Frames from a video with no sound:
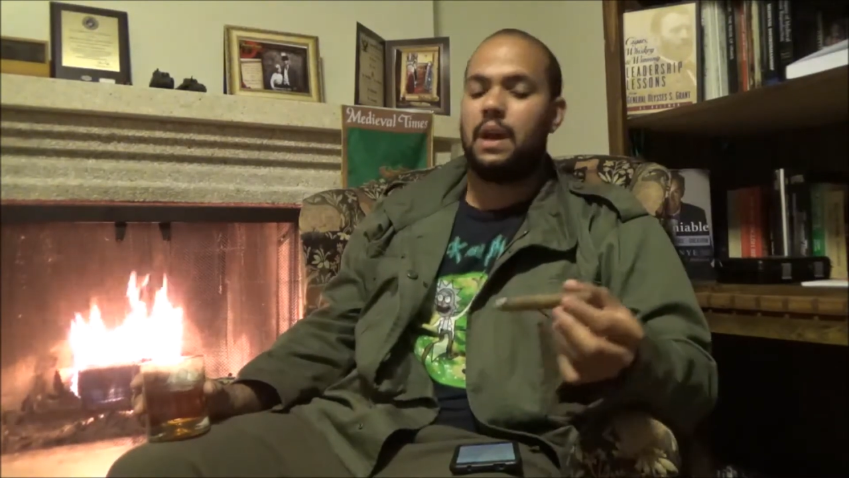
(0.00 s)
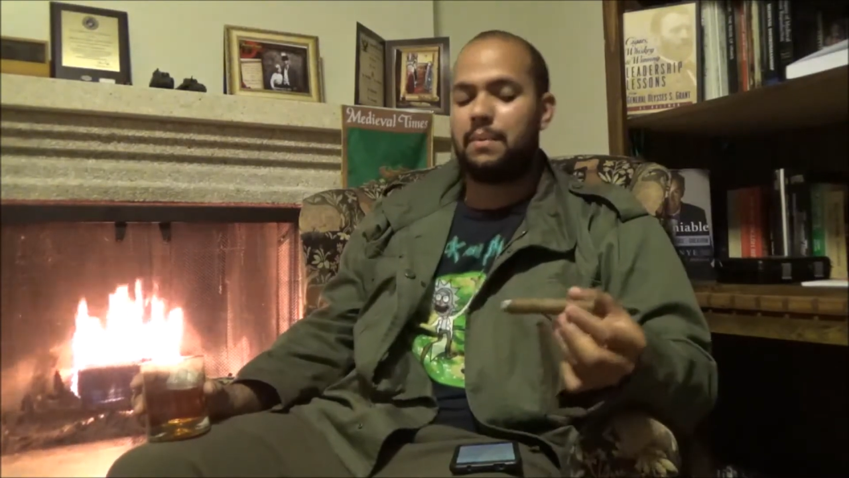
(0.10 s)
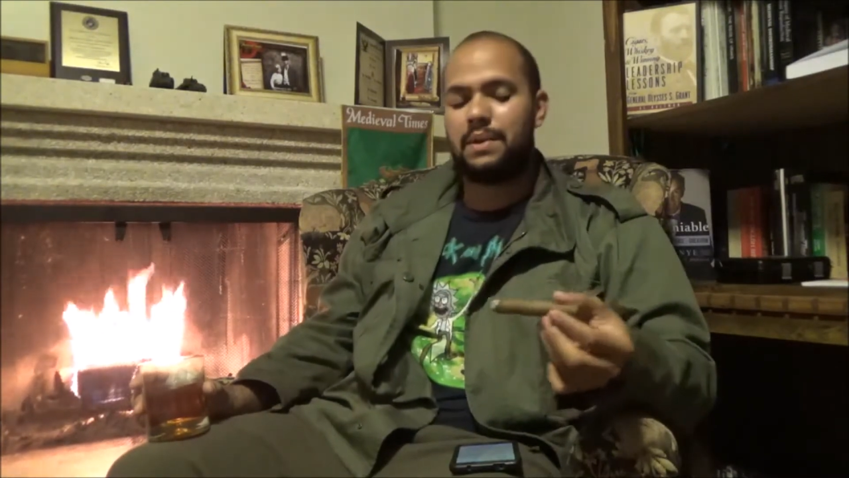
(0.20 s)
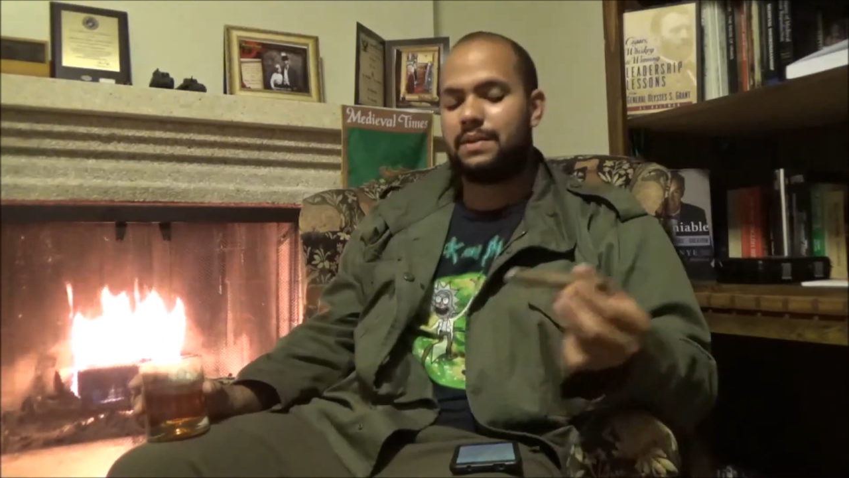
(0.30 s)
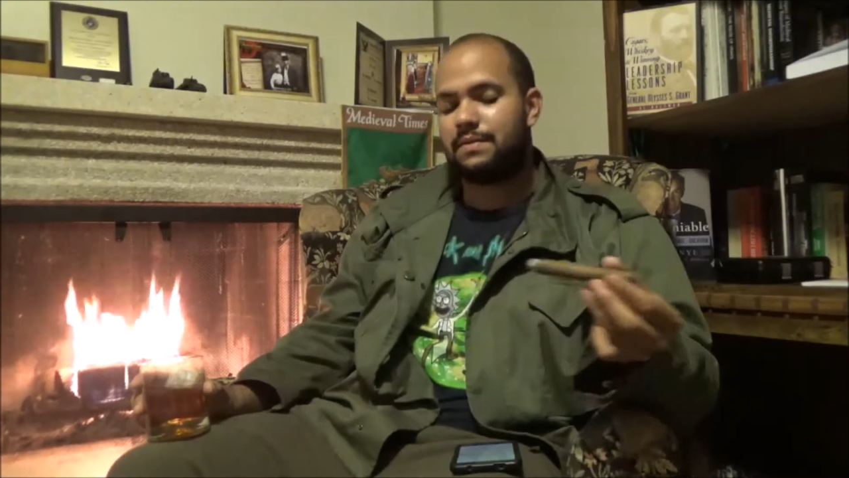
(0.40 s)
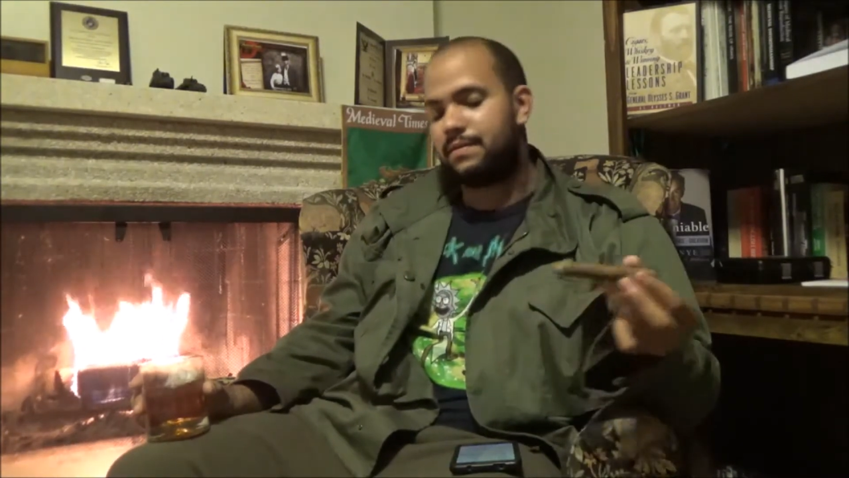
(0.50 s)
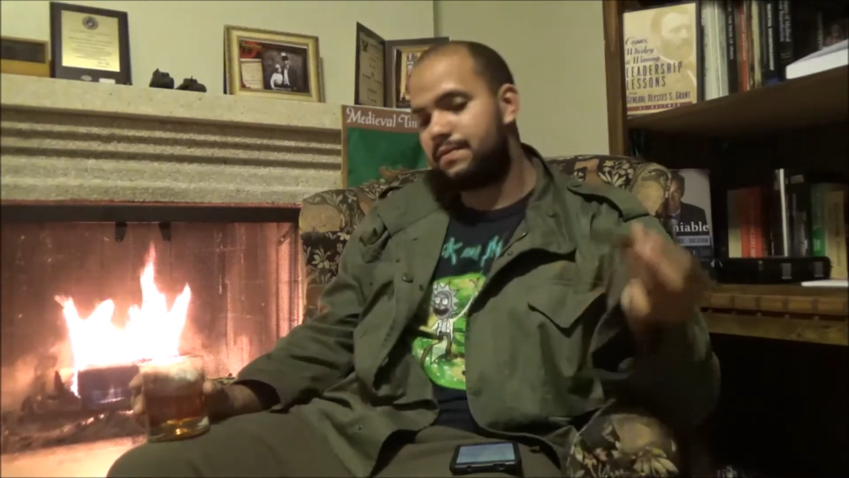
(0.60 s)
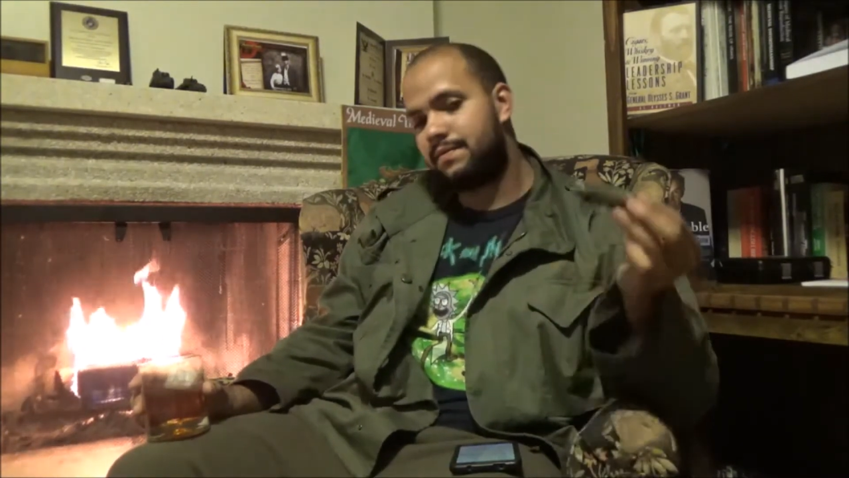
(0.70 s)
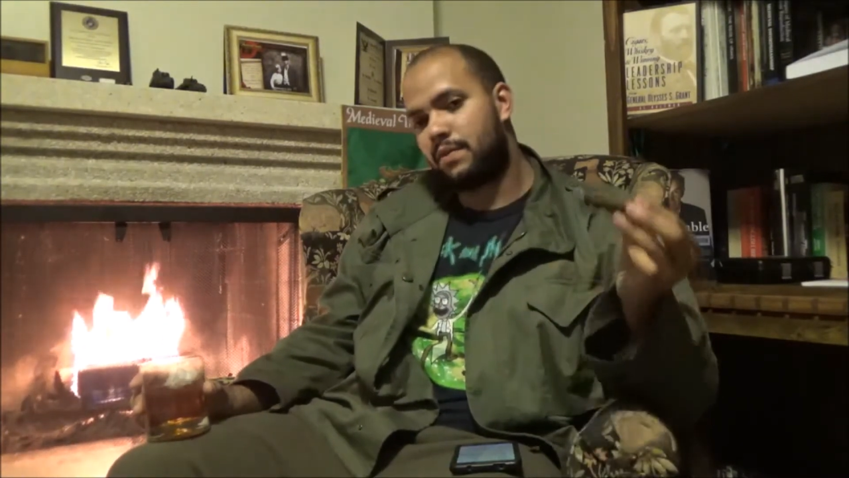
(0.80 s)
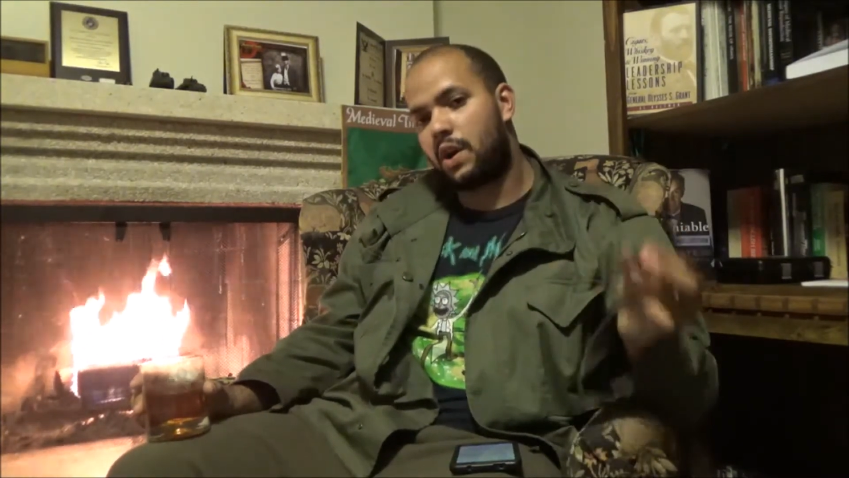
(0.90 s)
But
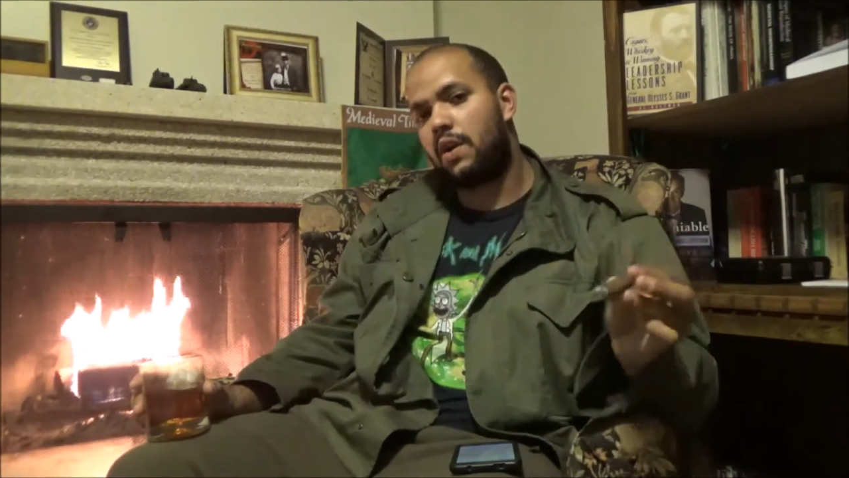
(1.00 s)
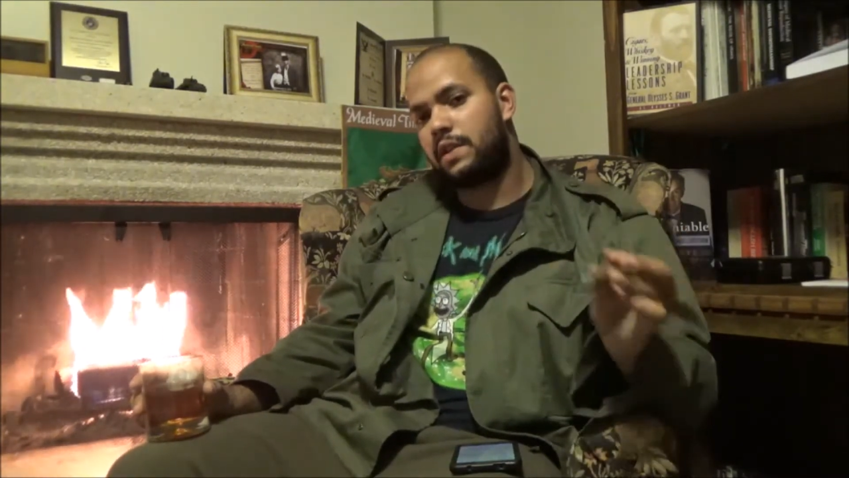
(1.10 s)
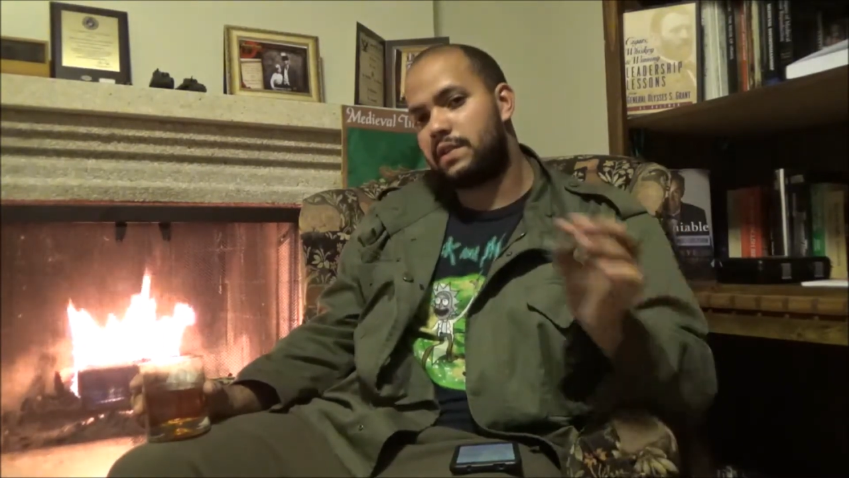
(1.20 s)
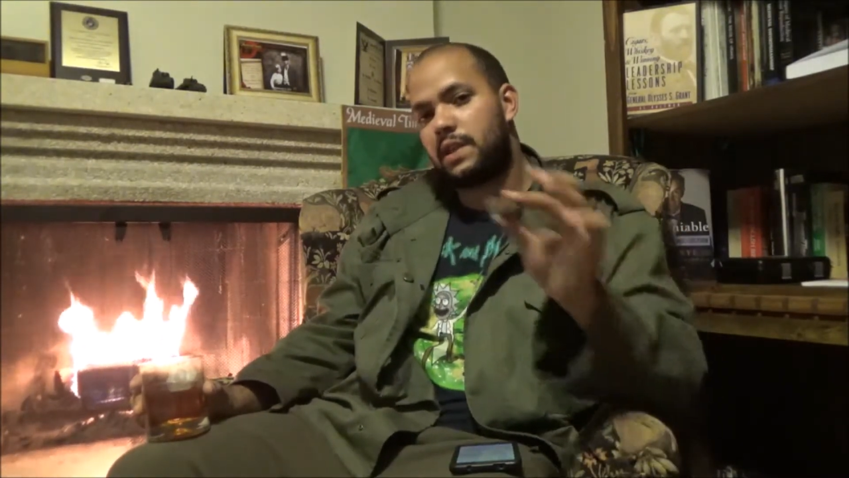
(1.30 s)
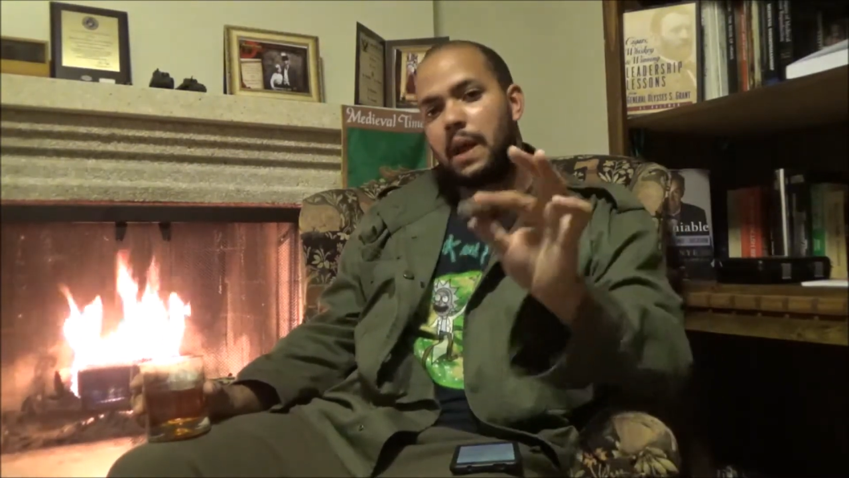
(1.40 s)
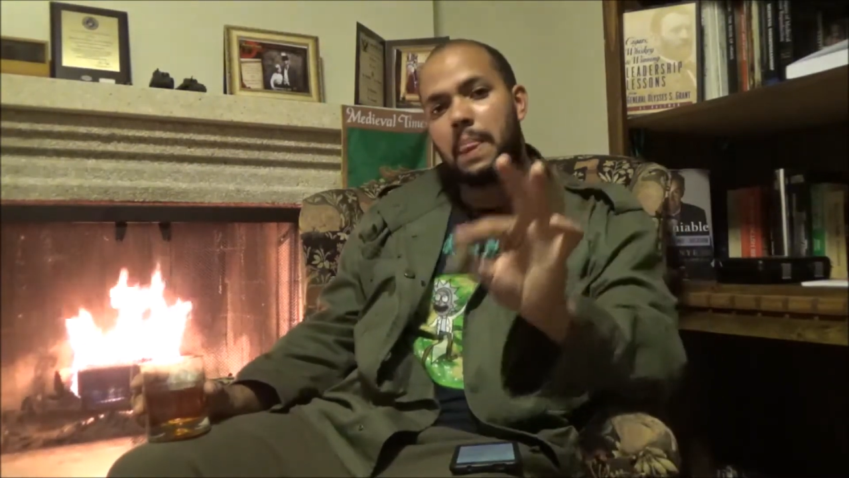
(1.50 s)
regardless,